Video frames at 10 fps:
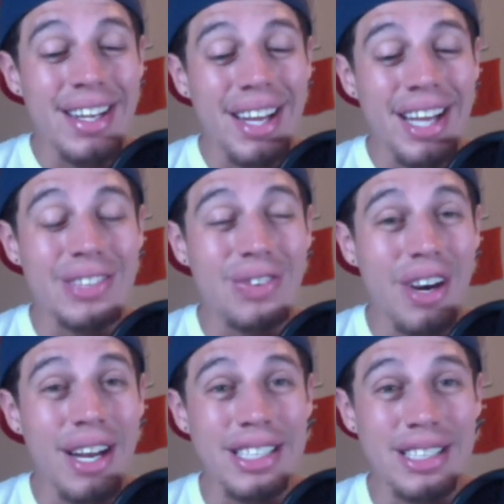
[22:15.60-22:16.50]
as
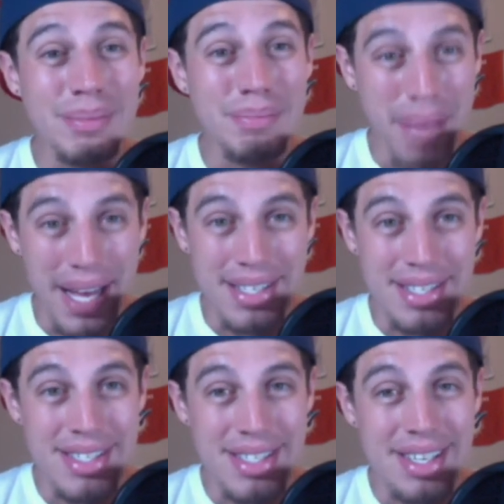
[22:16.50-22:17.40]
far as
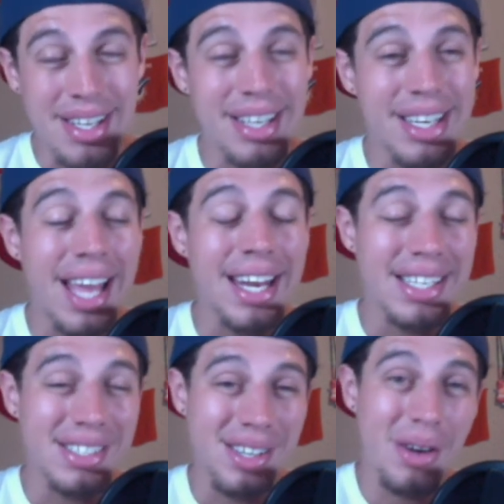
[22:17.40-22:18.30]
best in the
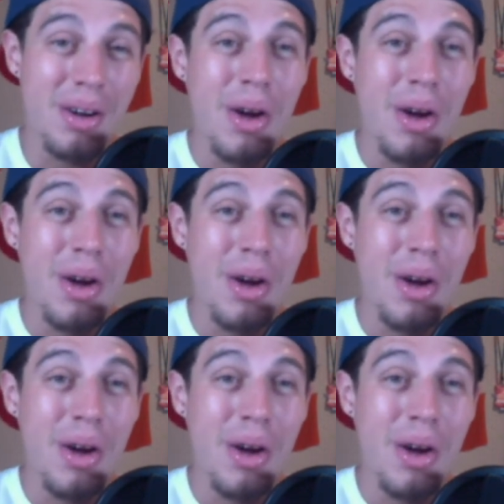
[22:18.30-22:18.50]
NHL.